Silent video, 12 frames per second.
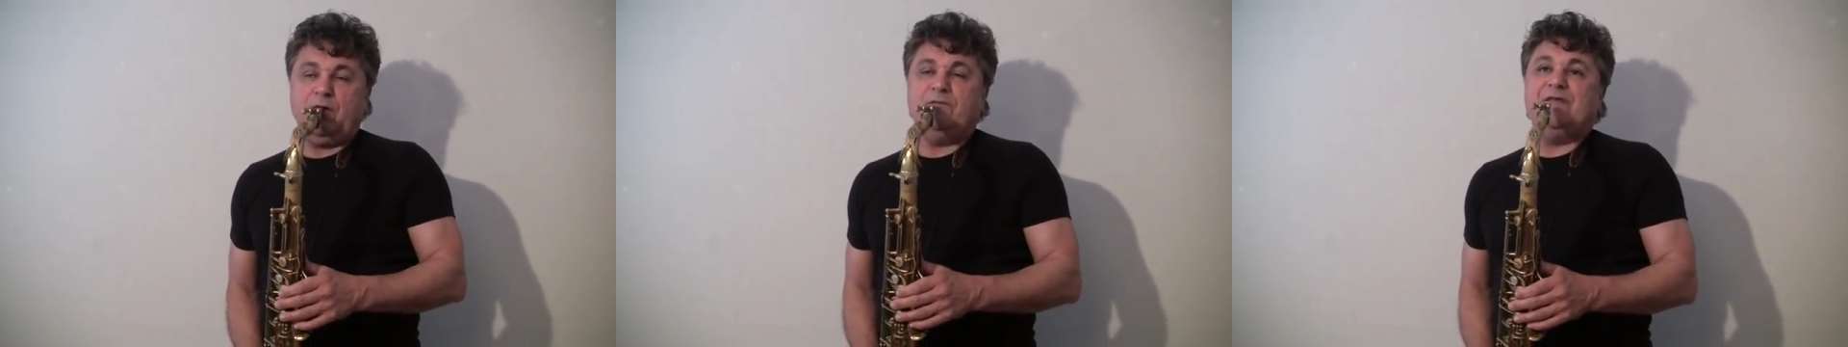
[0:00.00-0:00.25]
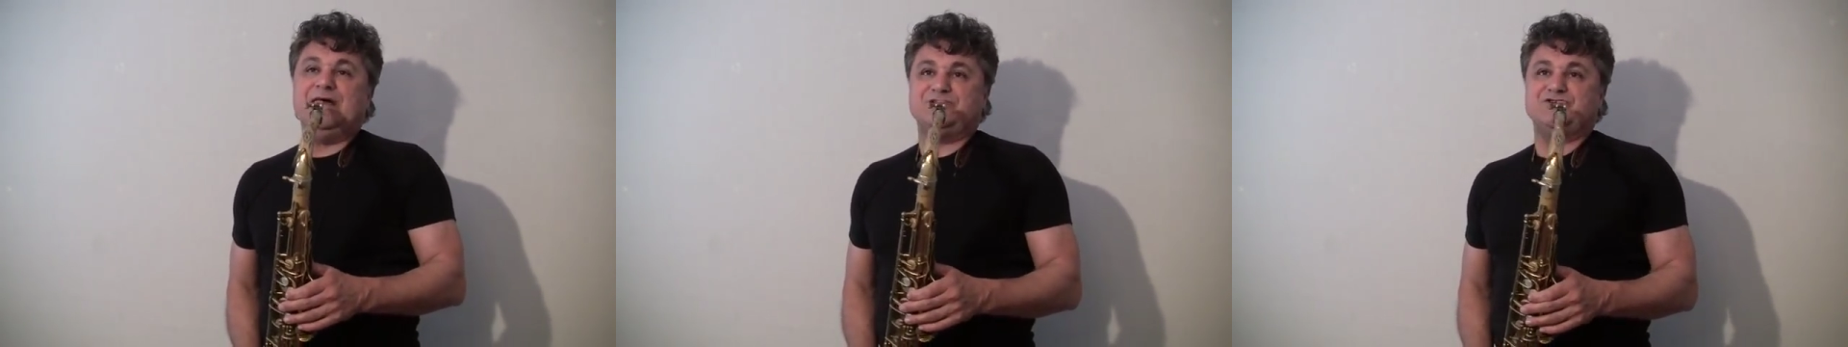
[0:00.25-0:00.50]

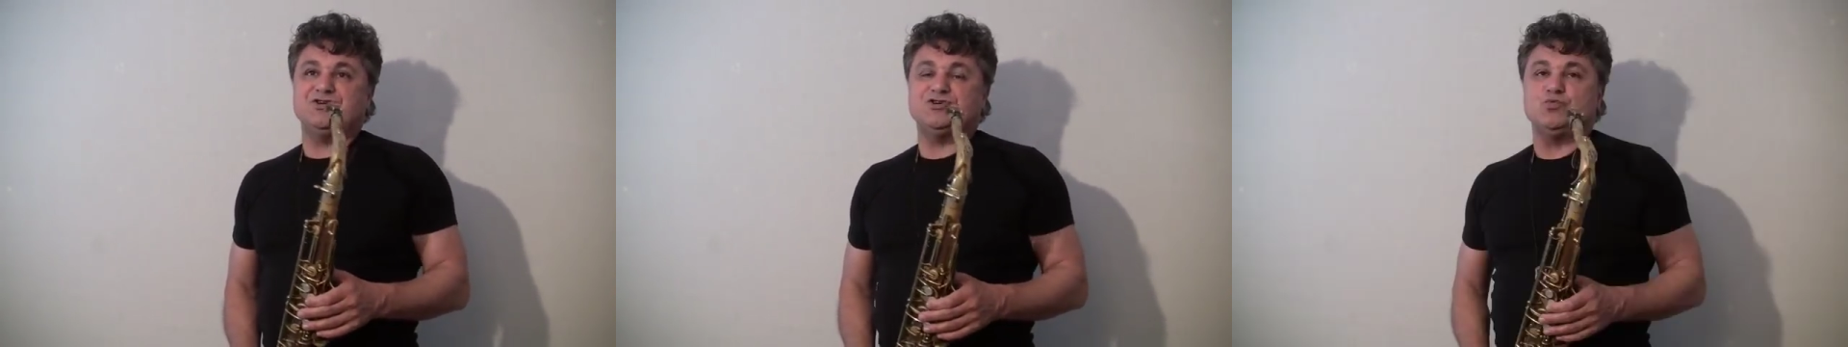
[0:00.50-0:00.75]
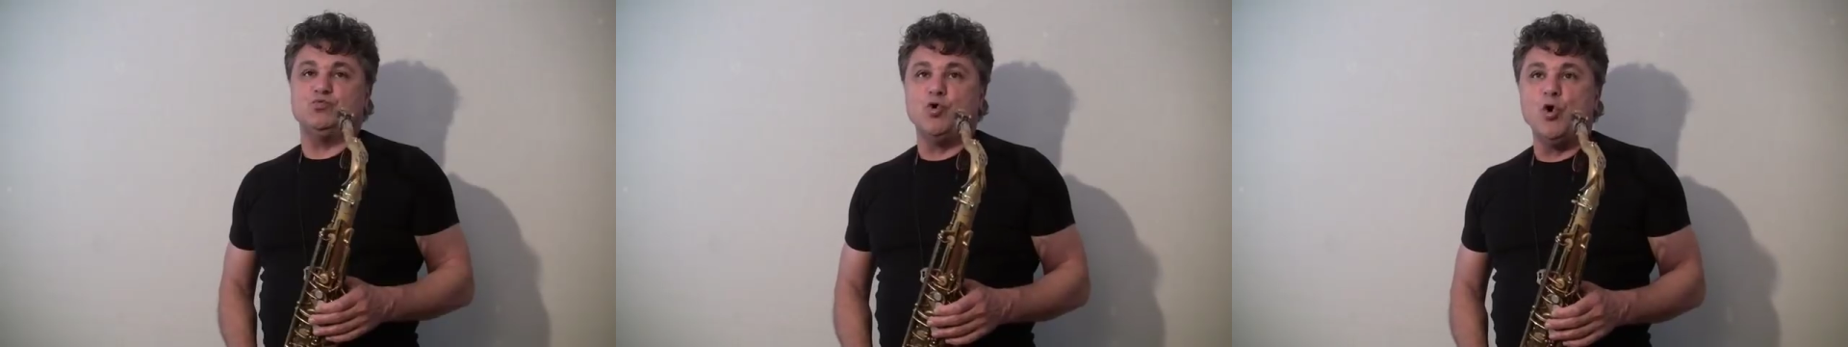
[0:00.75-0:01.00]
And that's
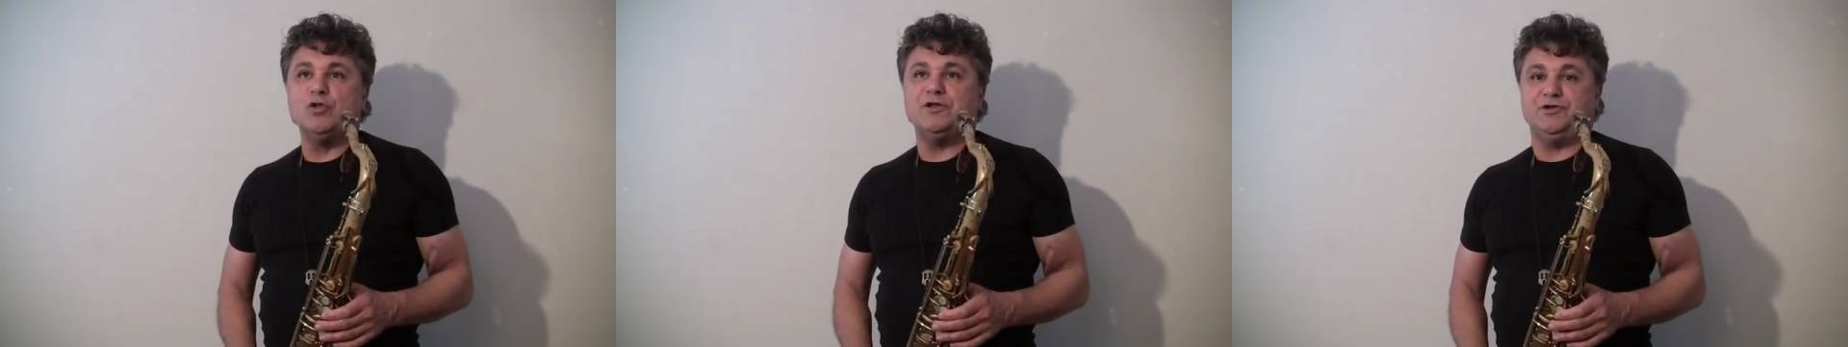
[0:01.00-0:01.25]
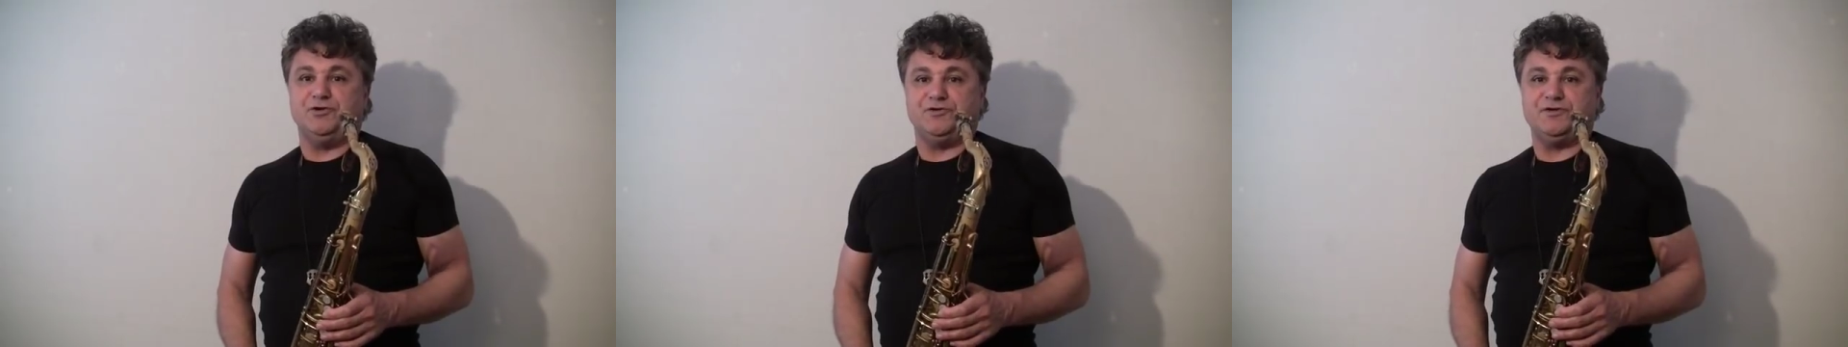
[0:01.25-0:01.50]
just
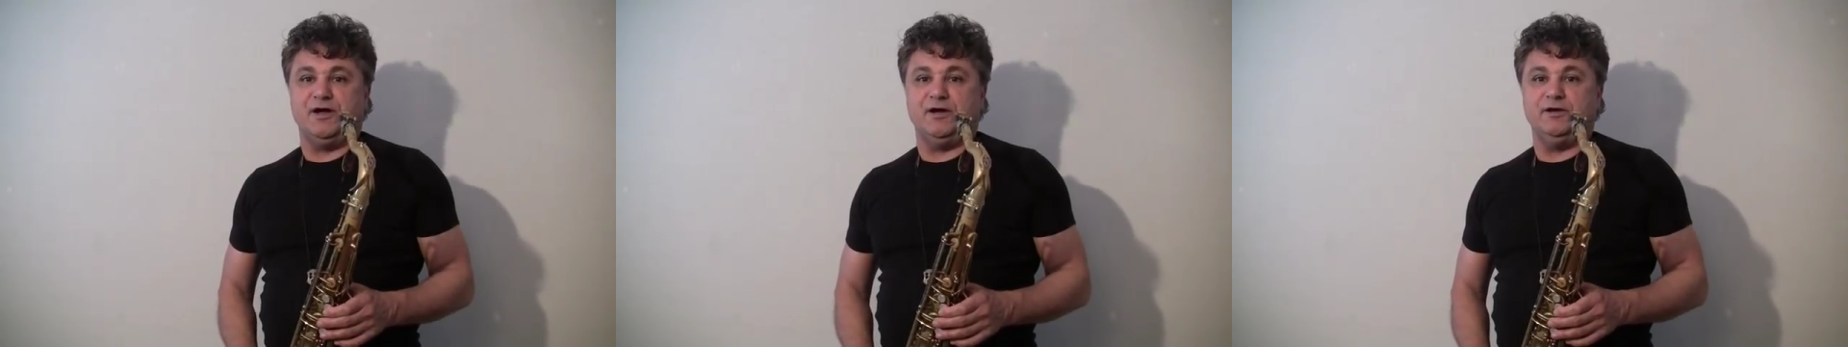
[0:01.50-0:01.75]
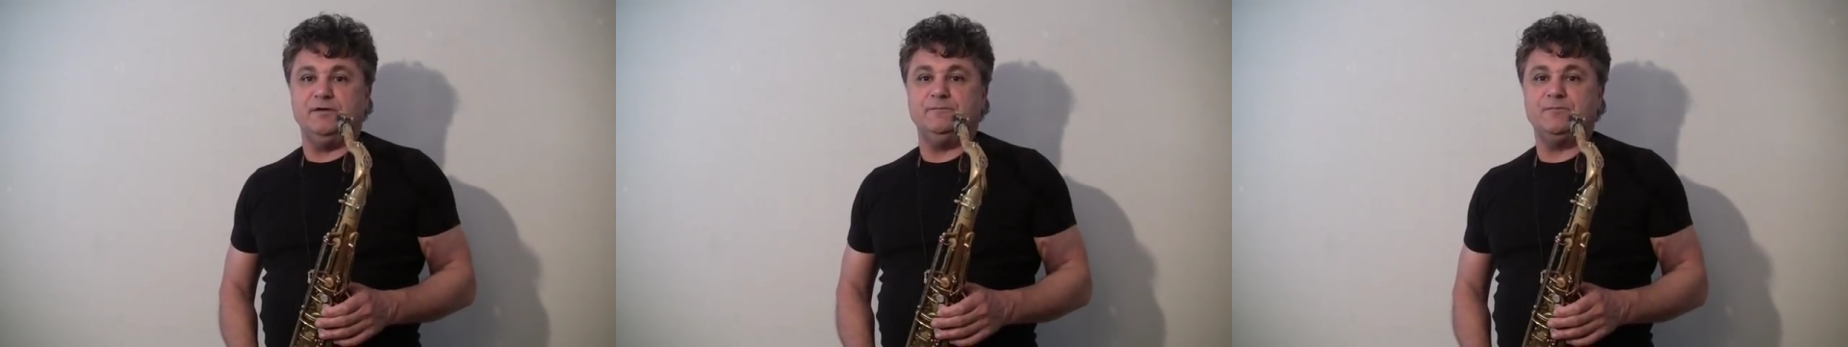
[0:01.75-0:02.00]
rolling your
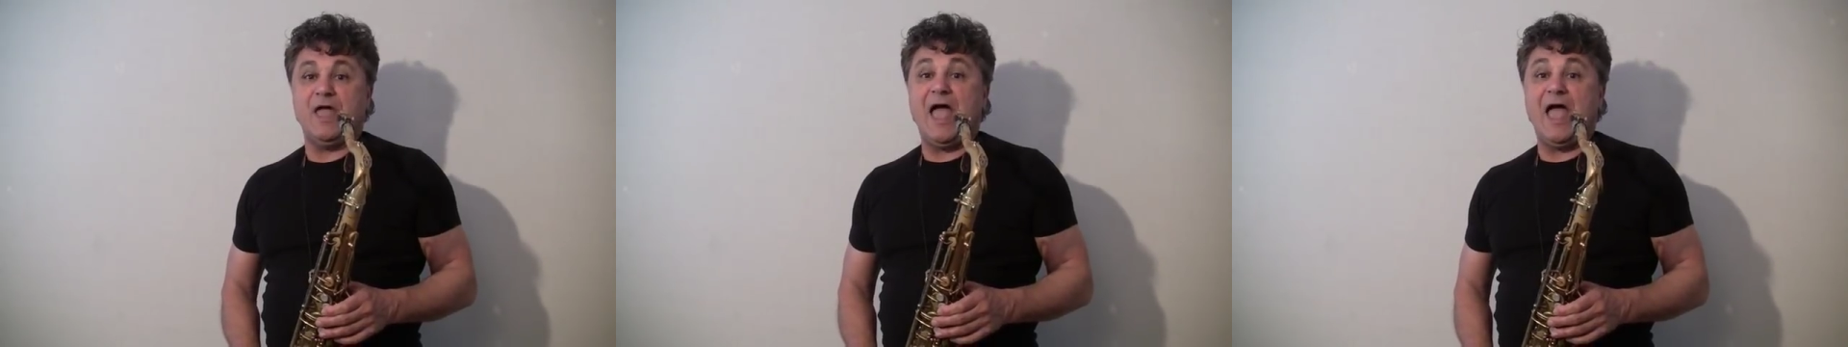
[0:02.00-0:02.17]
tongue